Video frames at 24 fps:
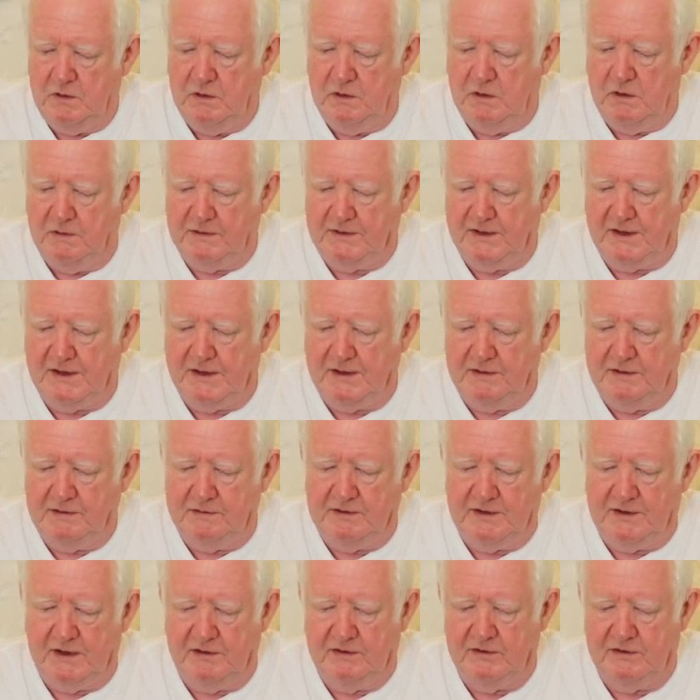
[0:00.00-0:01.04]
Okay,
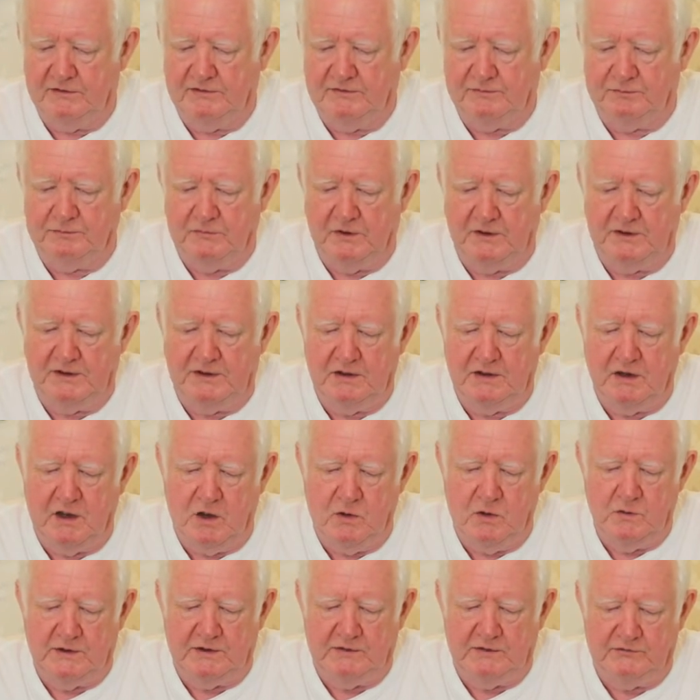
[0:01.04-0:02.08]
now there's money
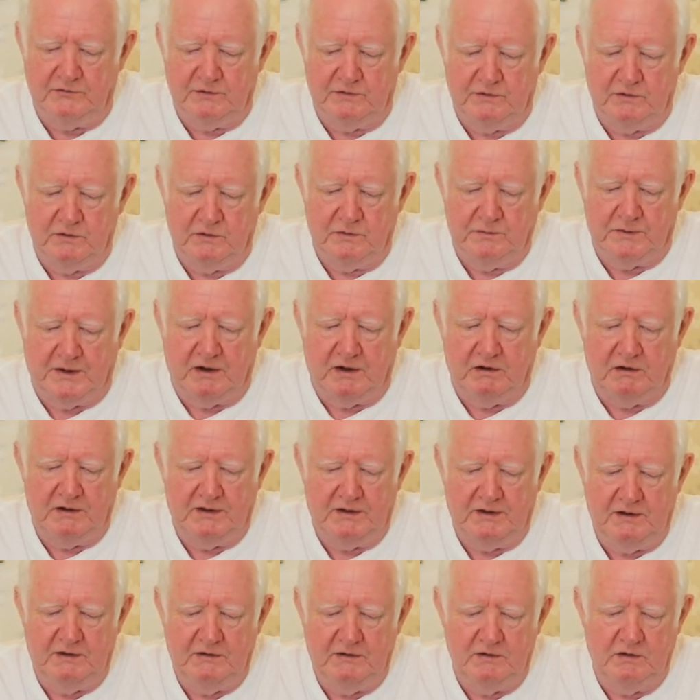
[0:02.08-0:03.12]
owing to you,
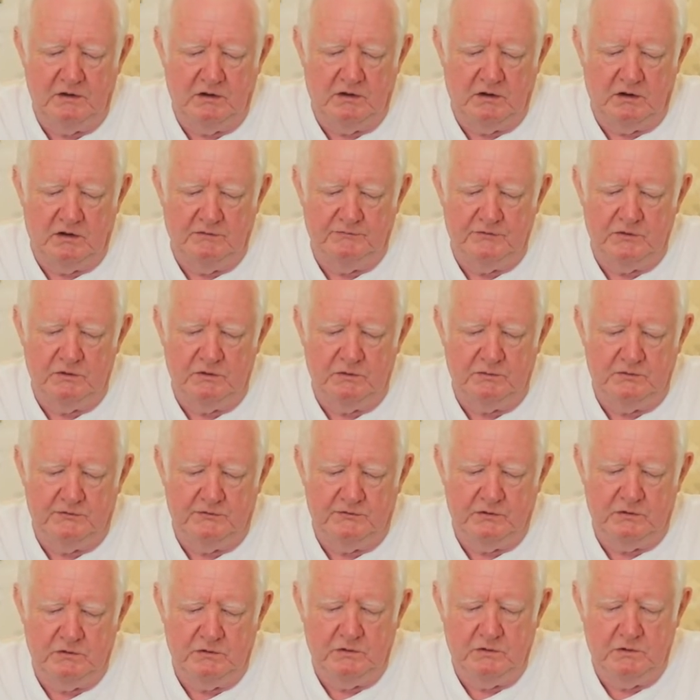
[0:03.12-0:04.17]
apparently. A lot of you, number
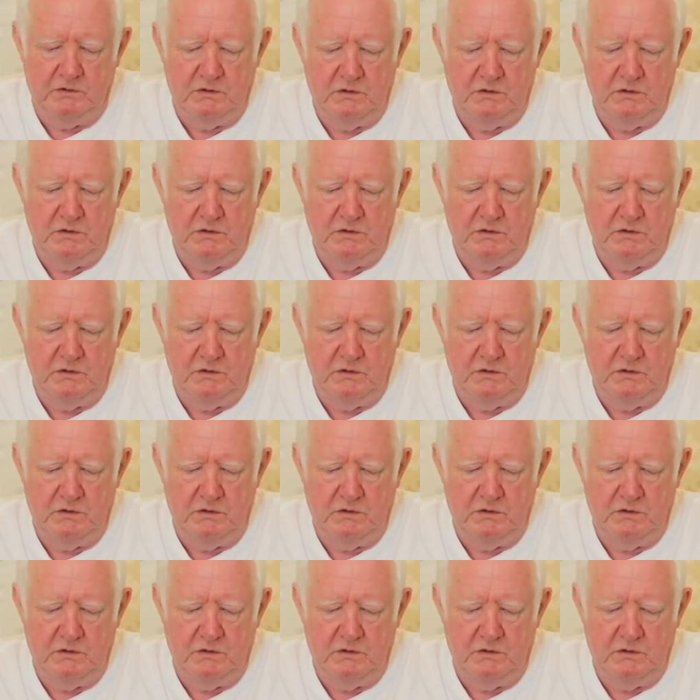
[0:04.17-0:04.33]
2.